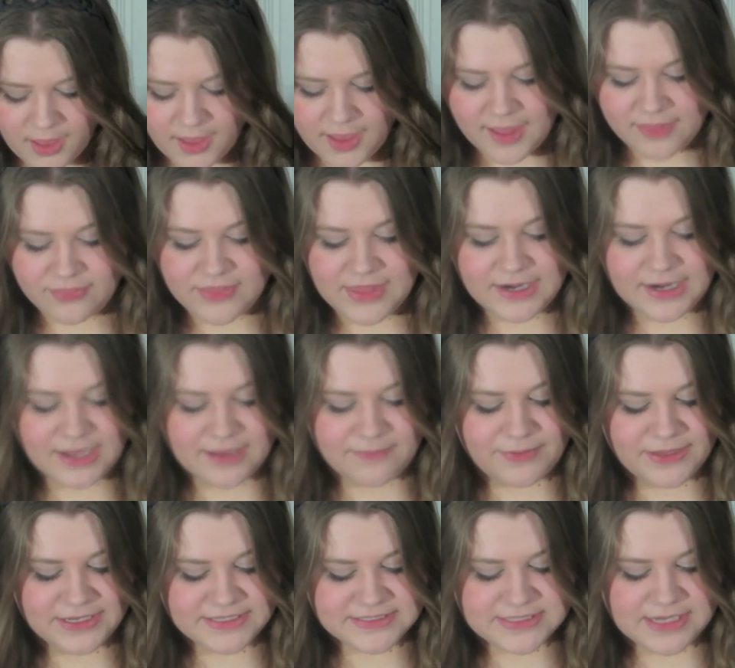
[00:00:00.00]
And then I
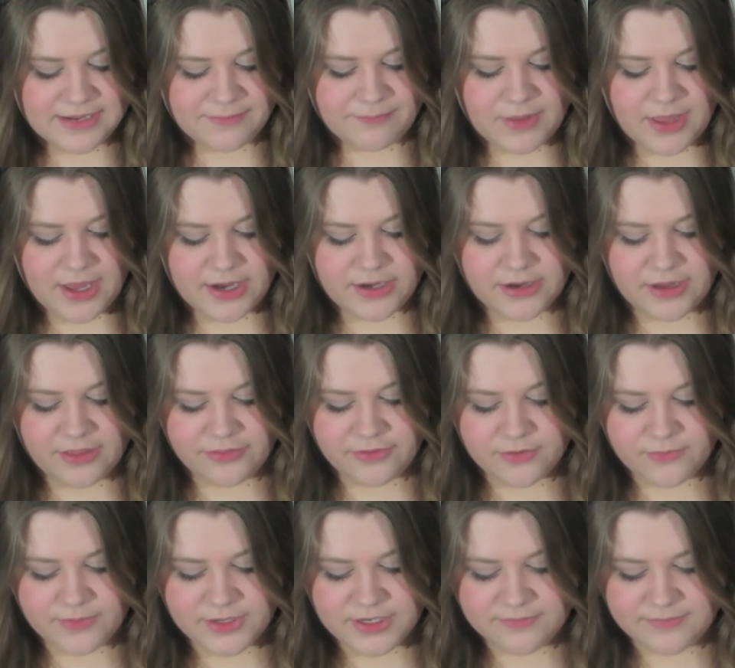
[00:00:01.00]
picked up
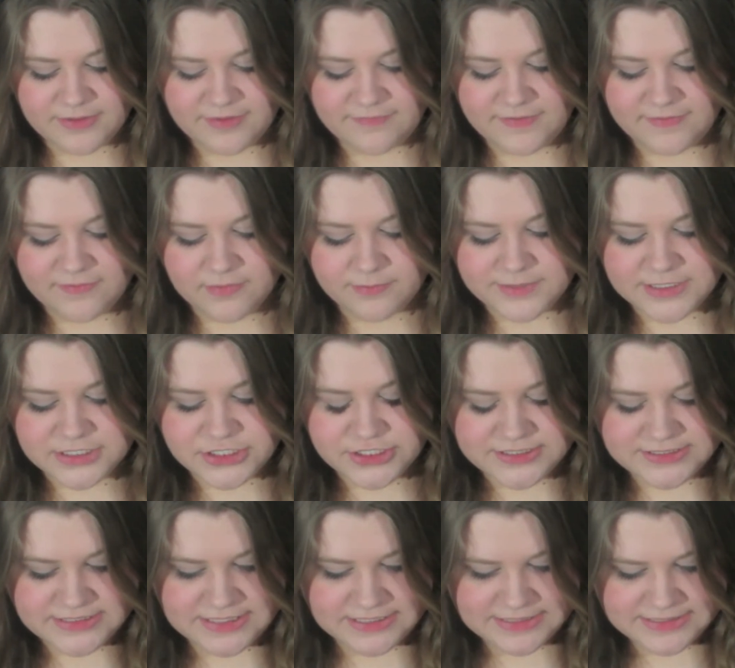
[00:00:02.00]
another one of my favorite
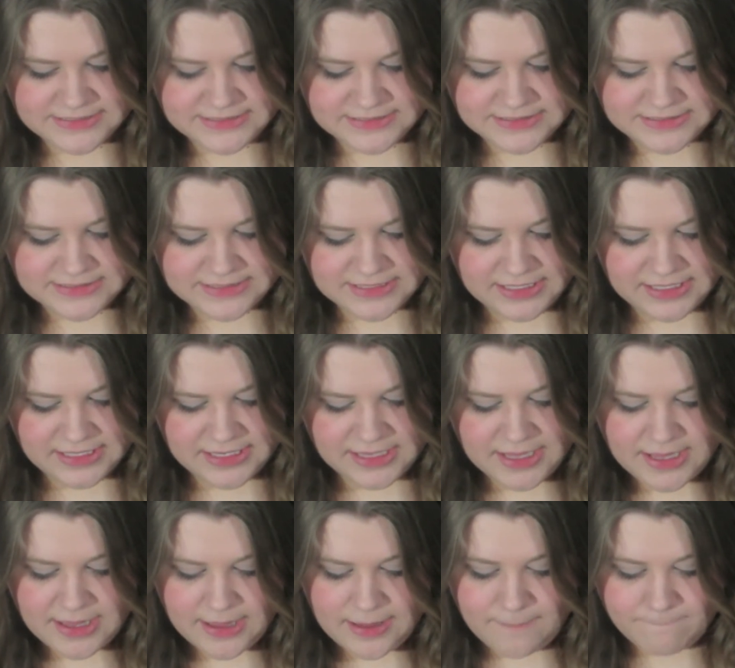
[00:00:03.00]
brushes, and this is the
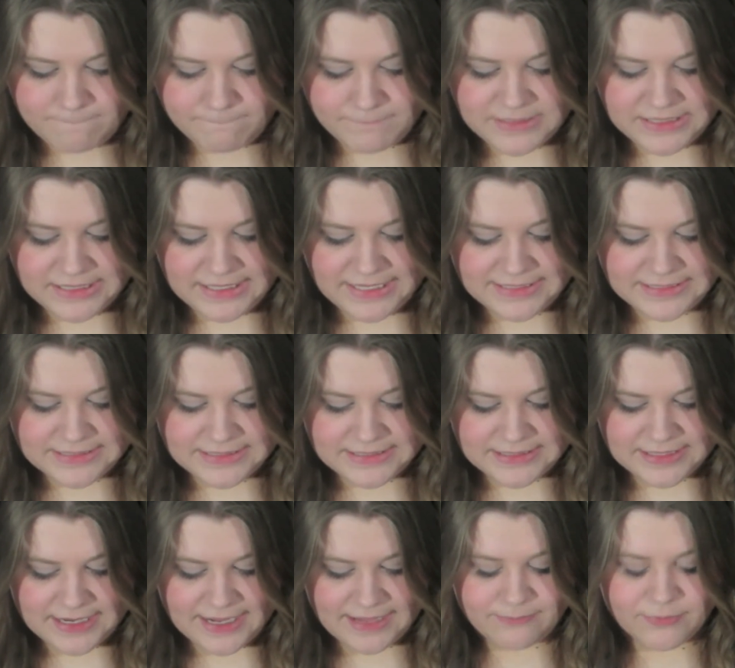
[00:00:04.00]

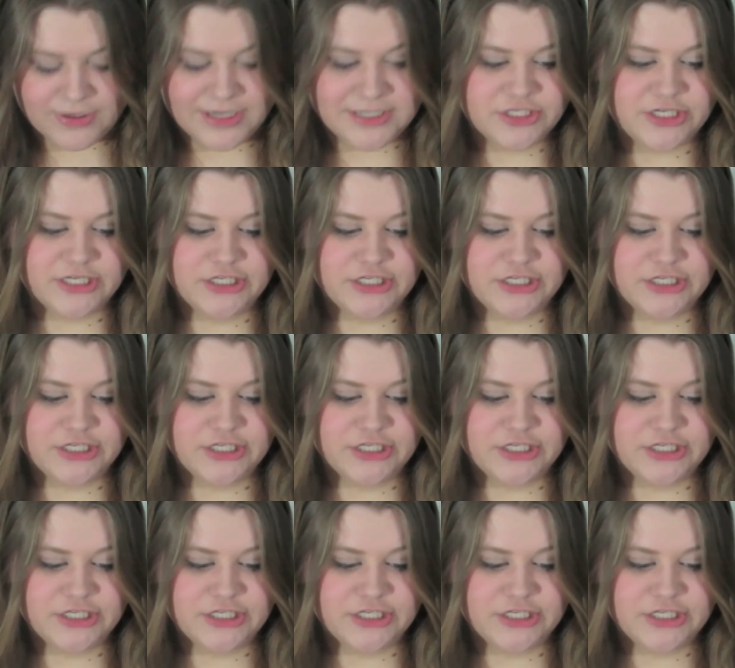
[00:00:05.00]
blending eye brush.